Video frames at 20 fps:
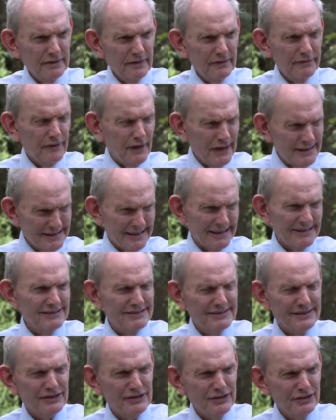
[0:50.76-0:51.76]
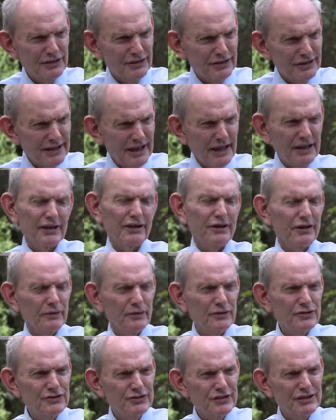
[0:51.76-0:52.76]
The Fraser Institute in Canada,
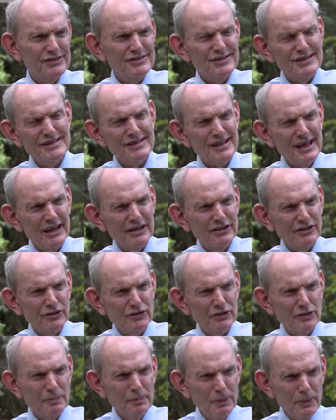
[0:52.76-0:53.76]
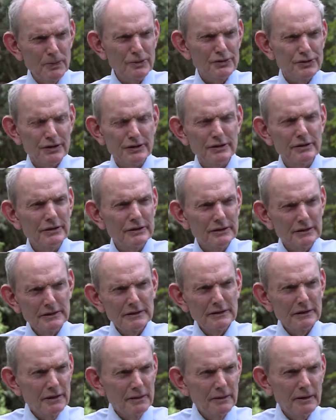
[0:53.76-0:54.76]
which does this annual report on
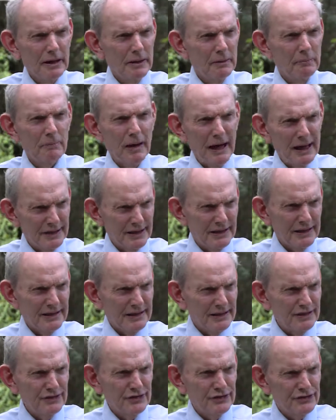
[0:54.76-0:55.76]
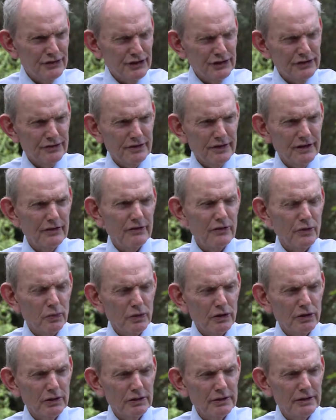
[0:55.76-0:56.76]
uh, mining industries around the
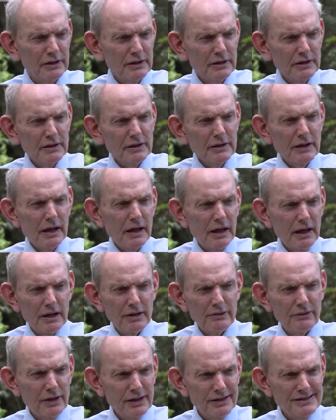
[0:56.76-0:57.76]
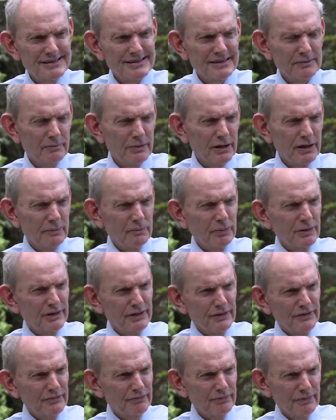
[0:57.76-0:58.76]
world, uh, rates Zimbabwe
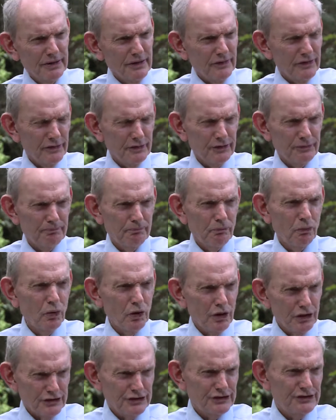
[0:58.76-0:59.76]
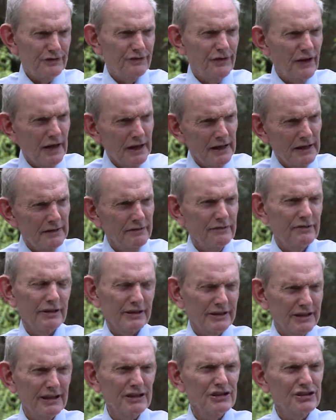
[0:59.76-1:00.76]
as one of the worst five
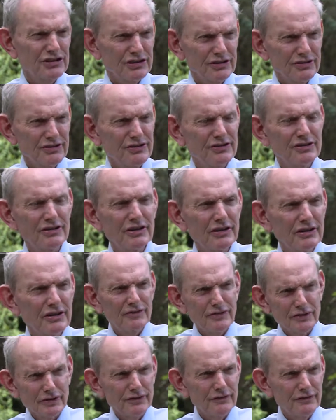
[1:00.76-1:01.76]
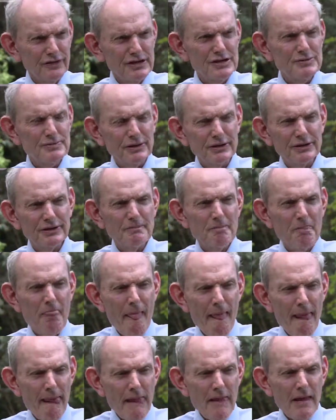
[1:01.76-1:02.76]
locations for investment.
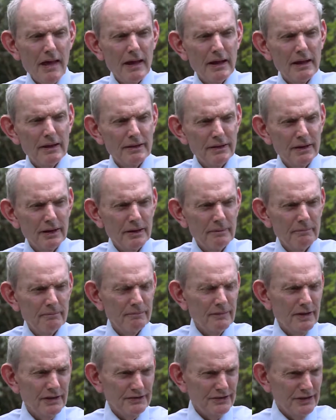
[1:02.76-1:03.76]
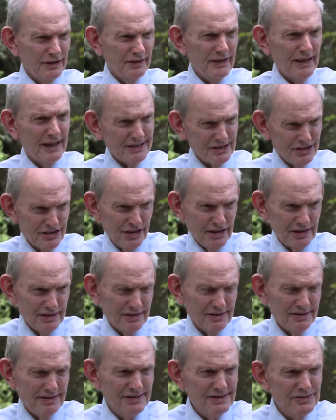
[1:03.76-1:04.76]
And um, until that
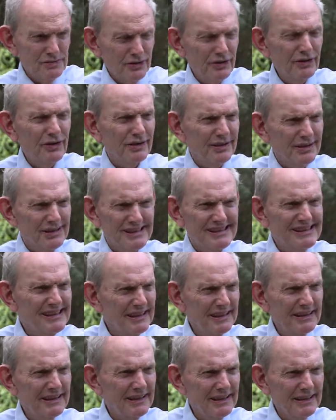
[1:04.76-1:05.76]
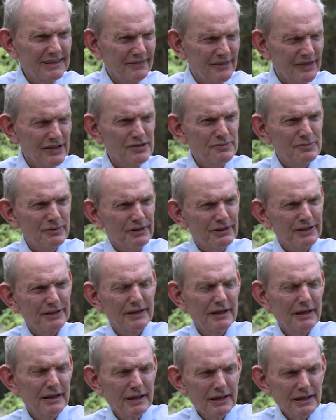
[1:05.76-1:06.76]
changes, we're not going to see investment. And
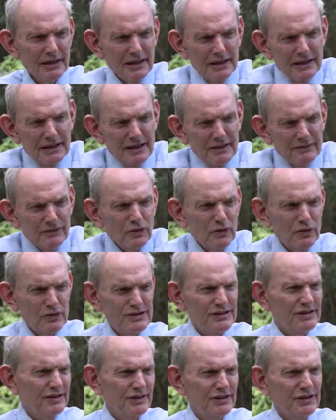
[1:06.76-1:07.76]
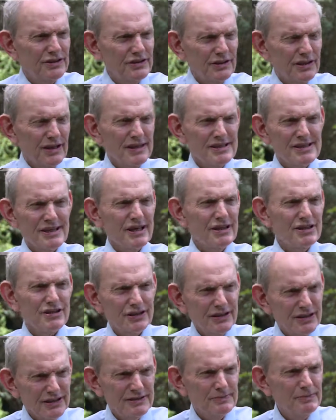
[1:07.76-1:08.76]
of course,
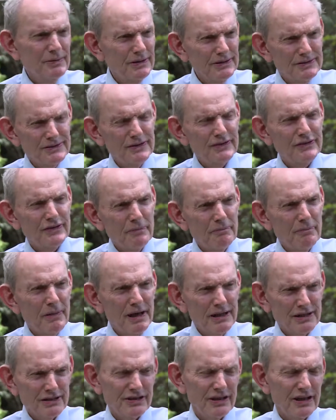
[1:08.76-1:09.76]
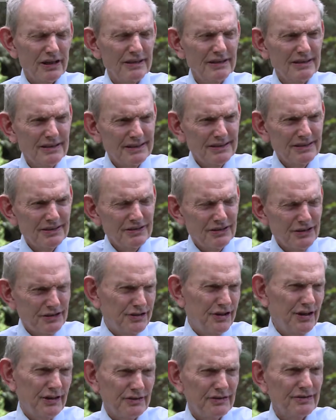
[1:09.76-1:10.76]
indigenisation, I suppose, is the major
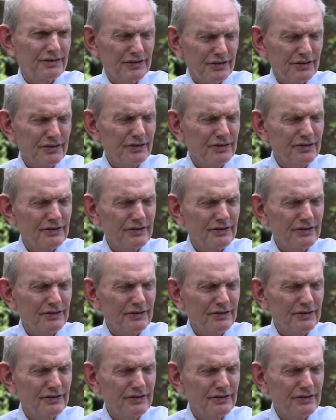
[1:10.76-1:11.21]
deterrent to new